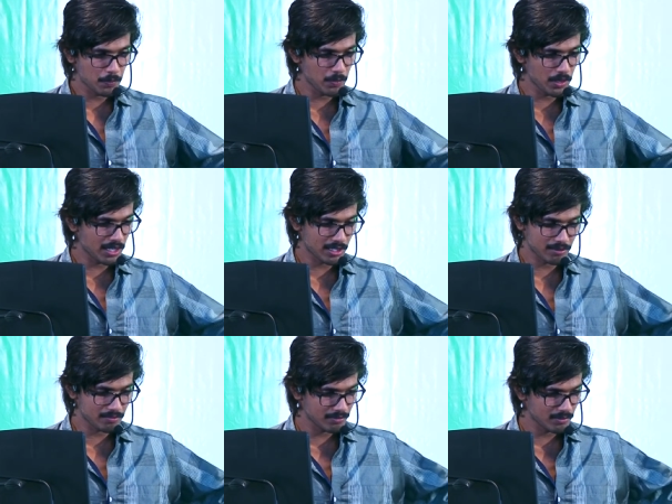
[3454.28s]
people are
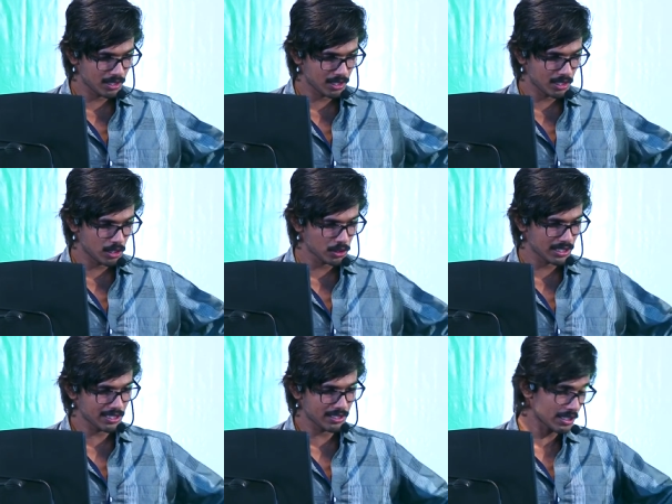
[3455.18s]

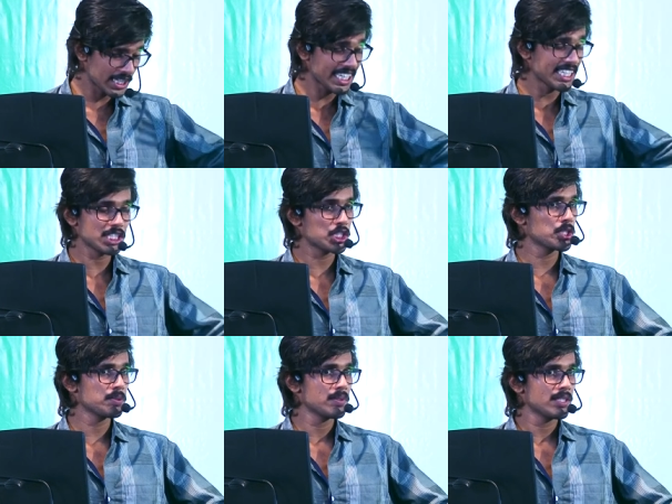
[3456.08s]
looking, reading it.